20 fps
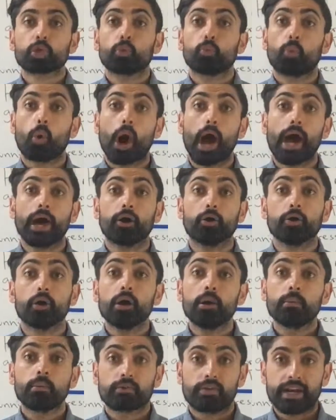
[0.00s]
while
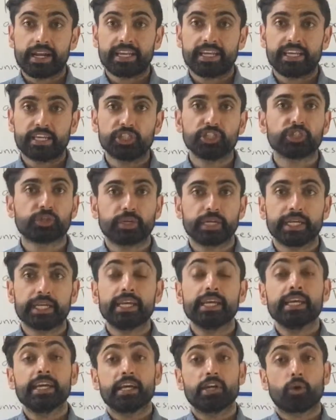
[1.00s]
preventing injury
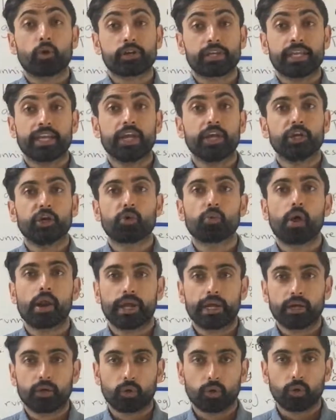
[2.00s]
in order to hit your
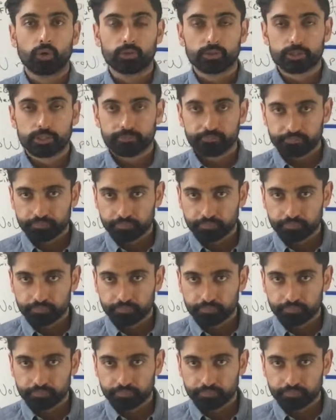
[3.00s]
running goals.